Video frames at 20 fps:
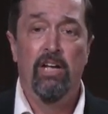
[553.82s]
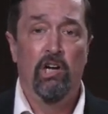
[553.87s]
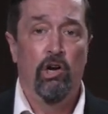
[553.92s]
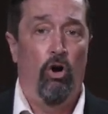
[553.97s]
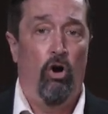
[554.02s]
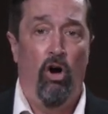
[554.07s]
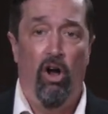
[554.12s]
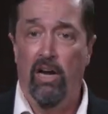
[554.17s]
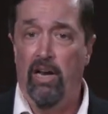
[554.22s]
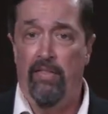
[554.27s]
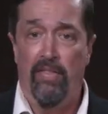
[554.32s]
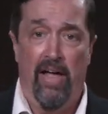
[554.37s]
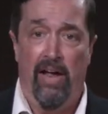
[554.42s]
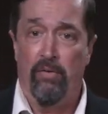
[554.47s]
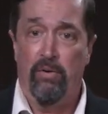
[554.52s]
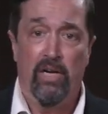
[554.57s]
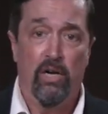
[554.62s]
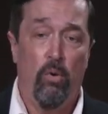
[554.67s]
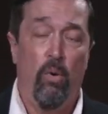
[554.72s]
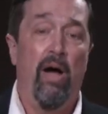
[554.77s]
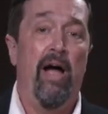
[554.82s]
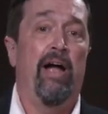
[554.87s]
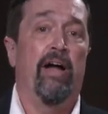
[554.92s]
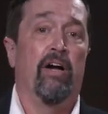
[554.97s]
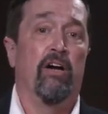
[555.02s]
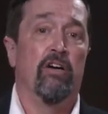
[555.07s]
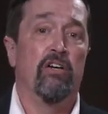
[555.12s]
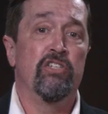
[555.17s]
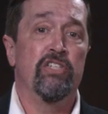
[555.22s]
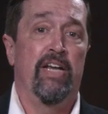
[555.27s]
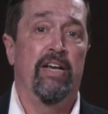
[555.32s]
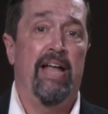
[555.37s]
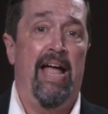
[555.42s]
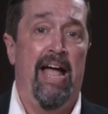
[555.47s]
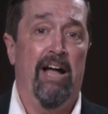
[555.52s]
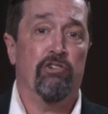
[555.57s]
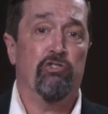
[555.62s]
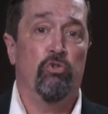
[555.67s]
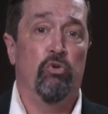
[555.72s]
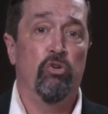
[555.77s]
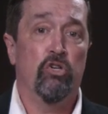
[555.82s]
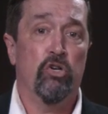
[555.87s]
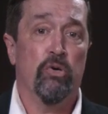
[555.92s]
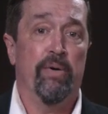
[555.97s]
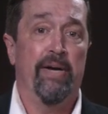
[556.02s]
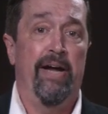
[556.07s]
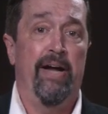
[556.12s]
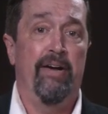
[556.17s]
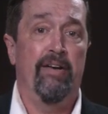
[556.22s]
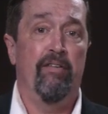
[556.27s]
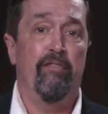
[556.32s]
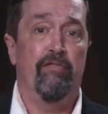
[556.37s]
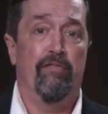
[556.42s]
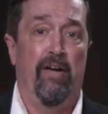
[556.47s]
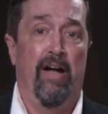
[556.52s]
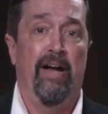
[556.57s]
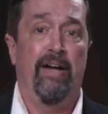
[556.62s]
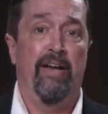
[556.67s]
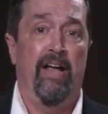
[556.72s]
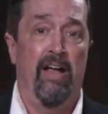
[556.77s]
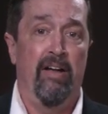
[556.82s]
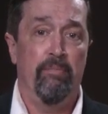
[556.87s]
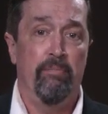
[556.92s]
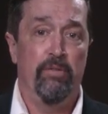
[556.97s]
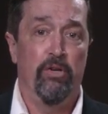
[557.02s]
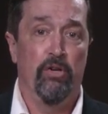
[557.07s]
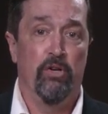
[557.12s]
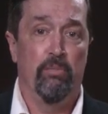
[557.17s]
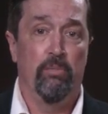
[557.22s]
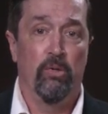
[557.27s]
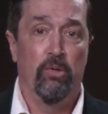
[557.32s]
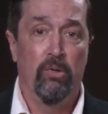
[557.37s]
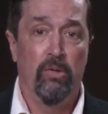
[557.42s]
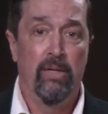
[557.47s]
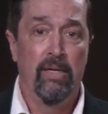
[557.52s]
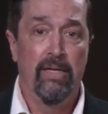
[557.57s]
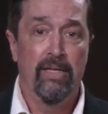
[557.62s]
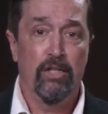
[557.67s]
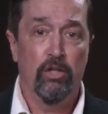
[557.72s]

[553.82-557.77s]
All of that requires an actual created, finite, mutable,